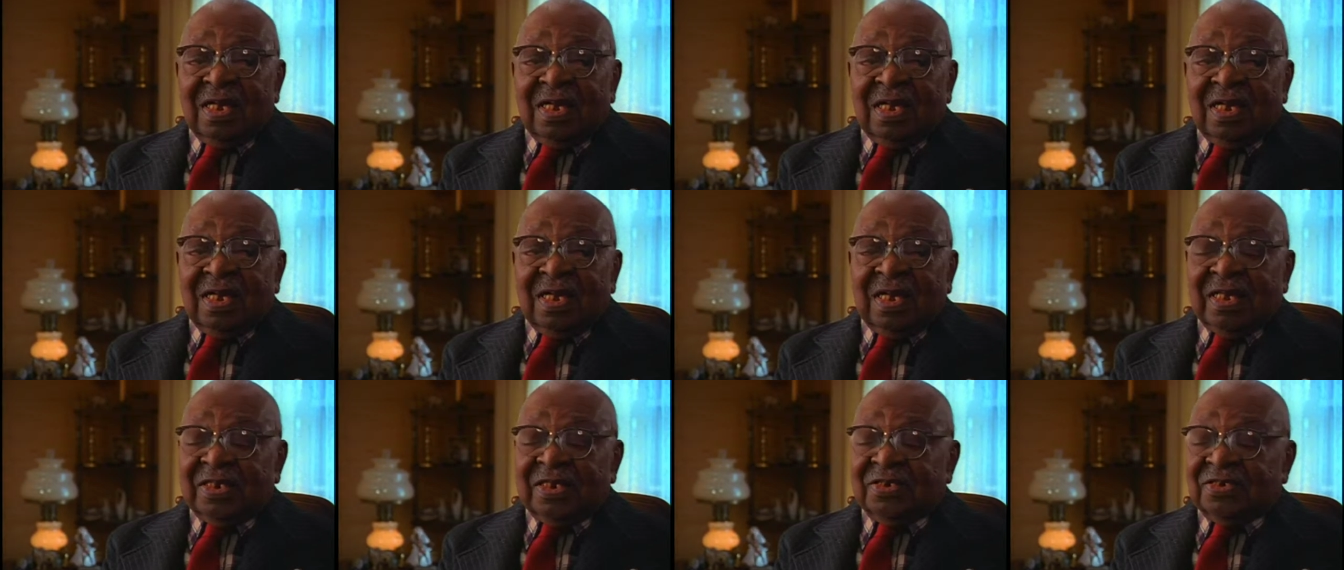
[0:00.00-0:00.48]

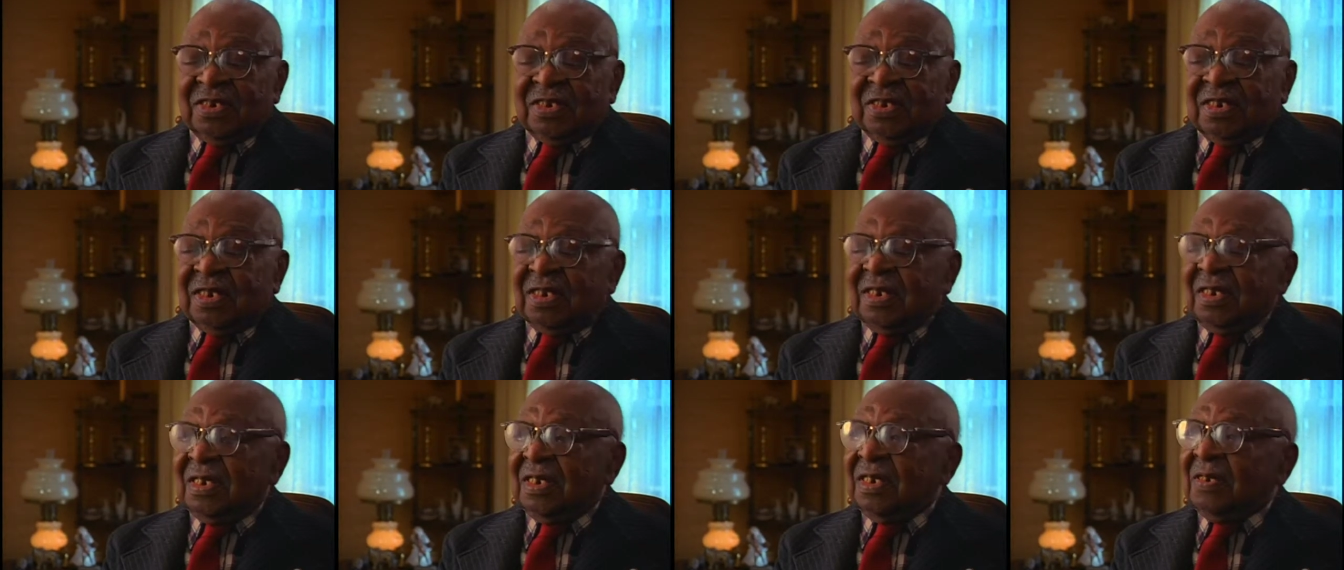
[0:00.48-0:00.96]
And
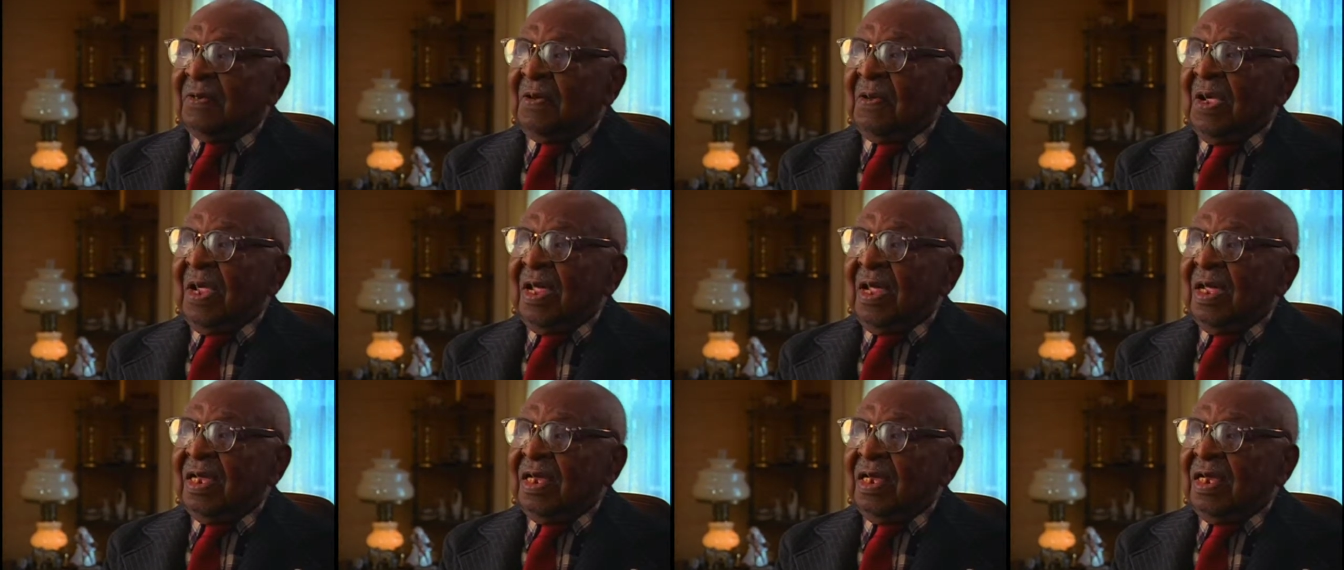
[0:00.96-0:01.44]
uh,
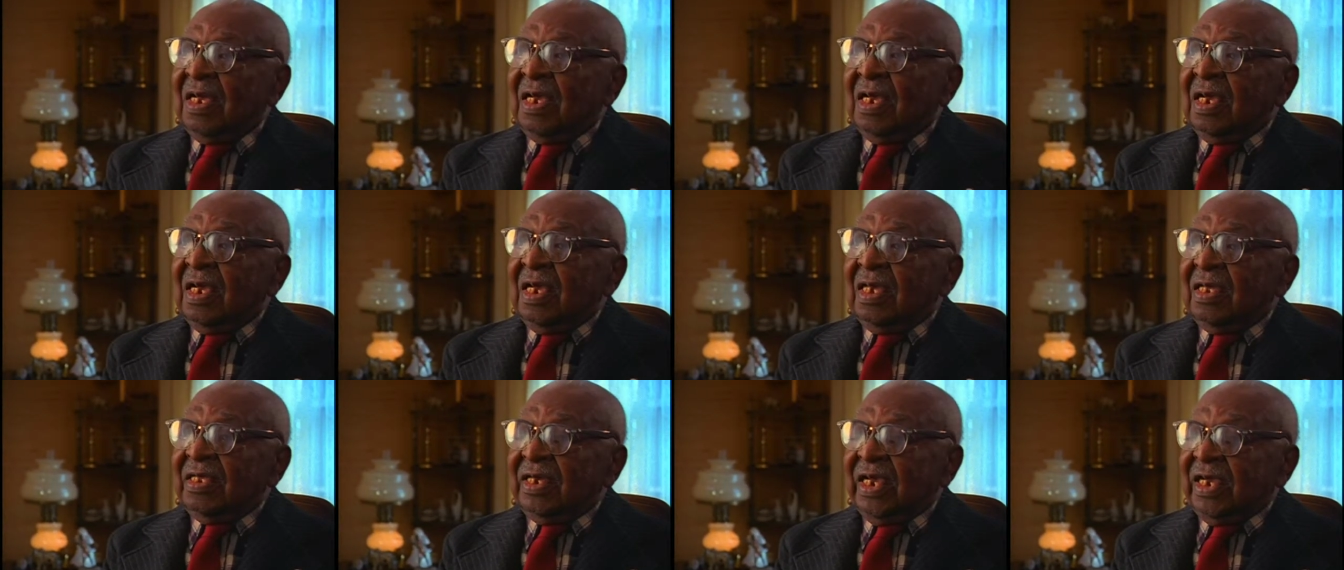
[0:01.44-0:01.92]

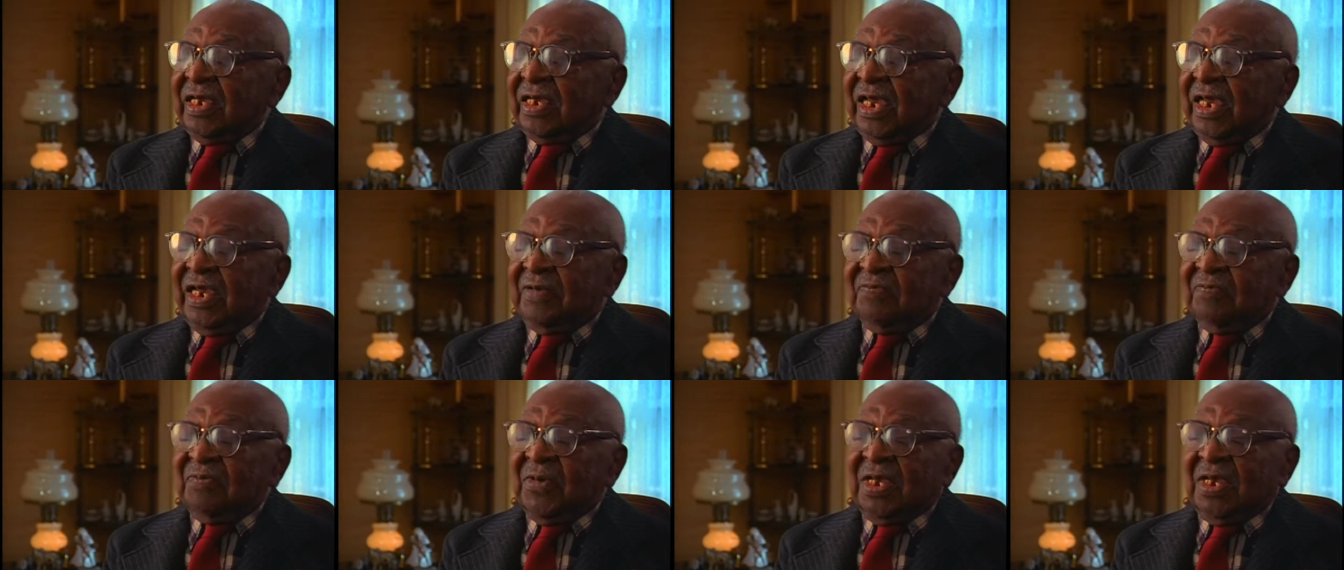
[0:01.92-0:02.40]
they
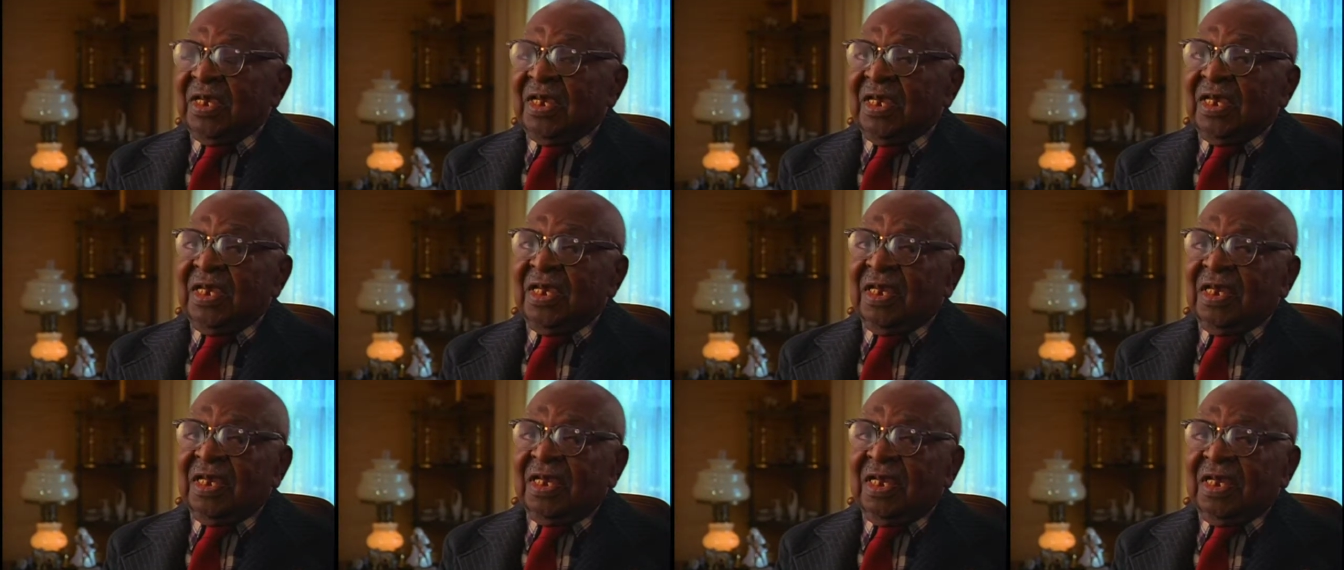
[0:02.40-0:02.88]
gave
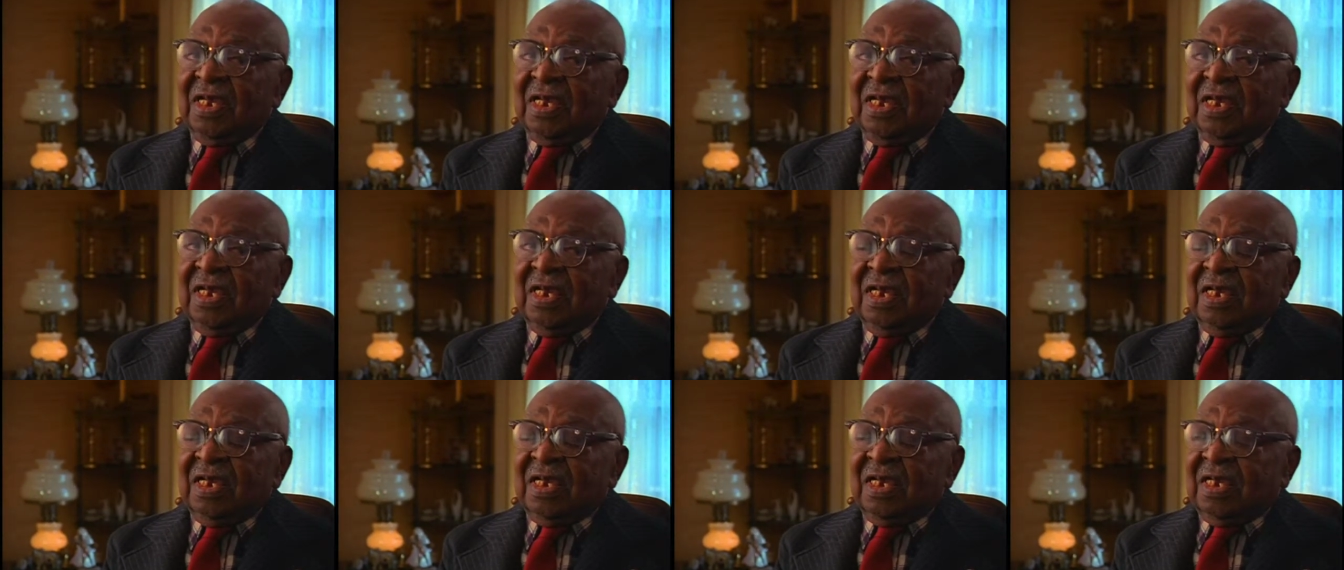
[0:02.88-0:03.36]
me,
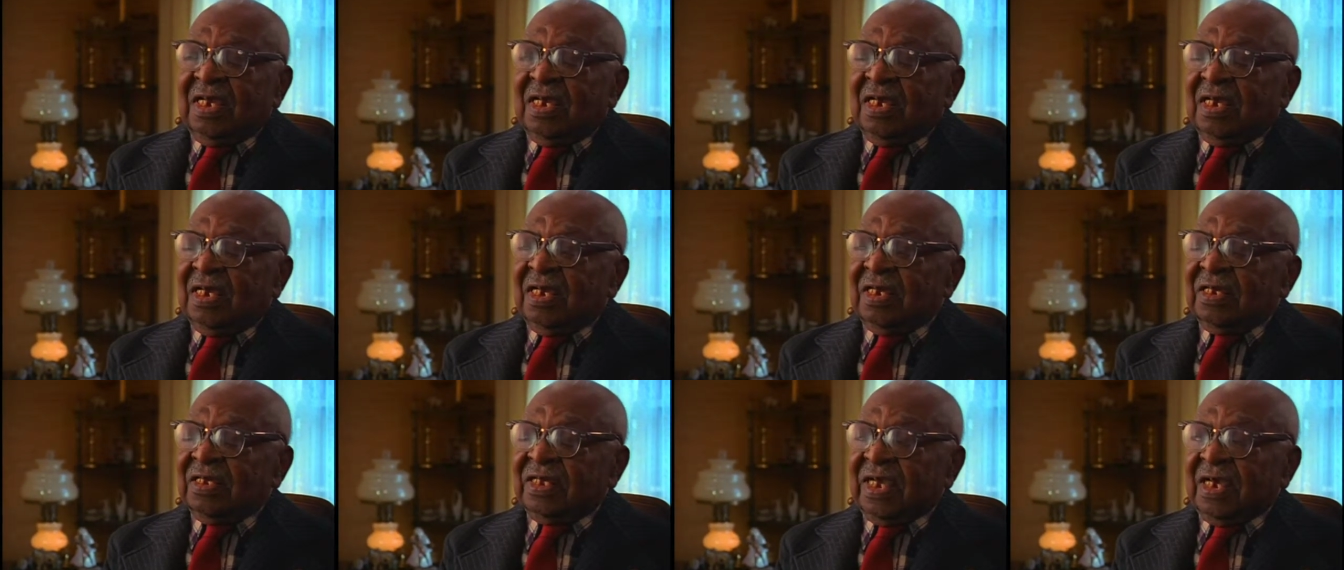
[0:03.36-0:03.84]
uh,
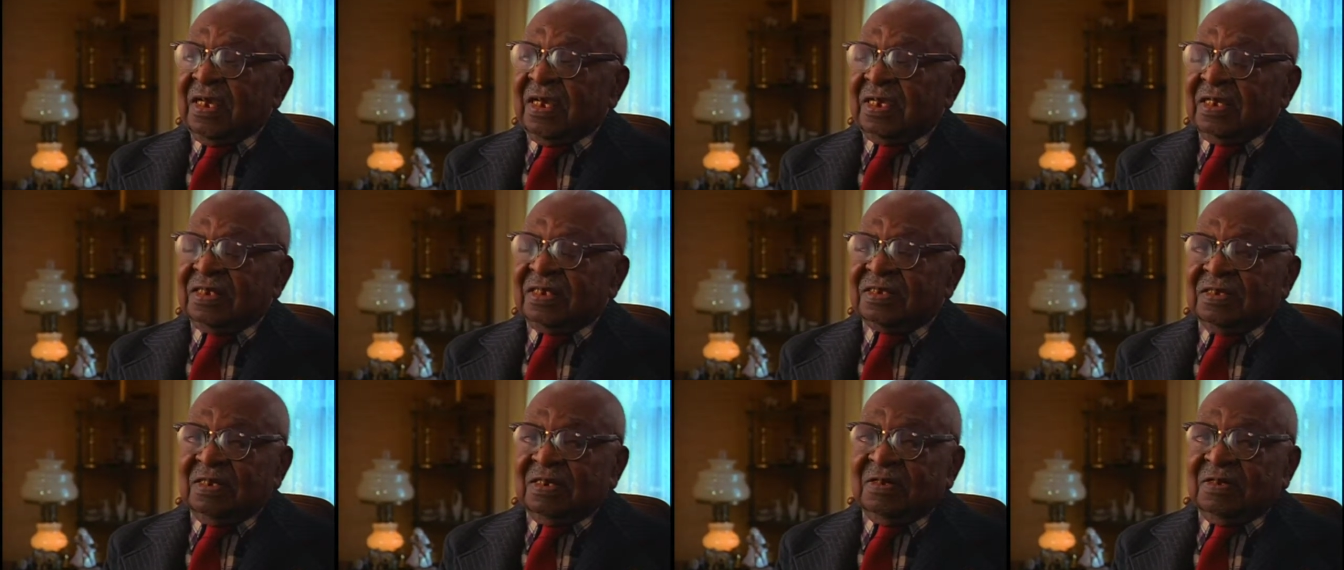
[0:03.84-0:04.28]
they,